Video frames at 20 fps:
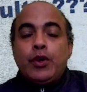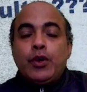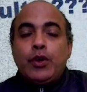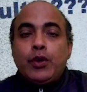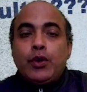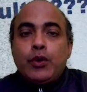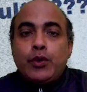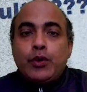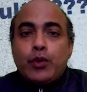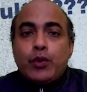
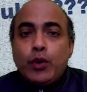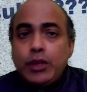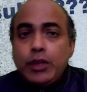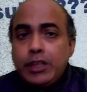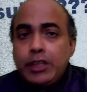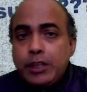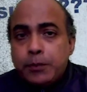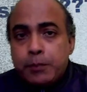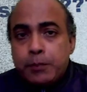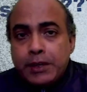So in this
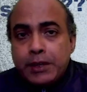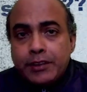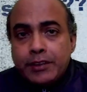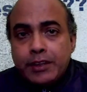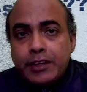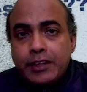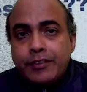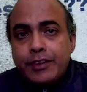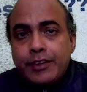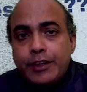present
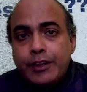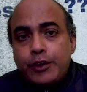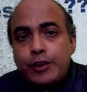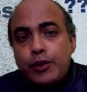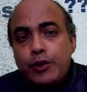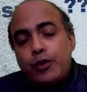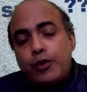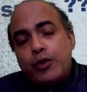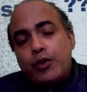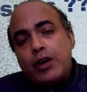
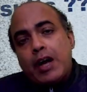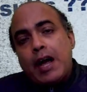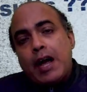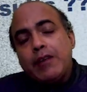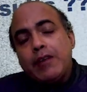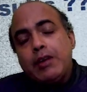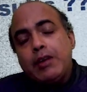video, I will be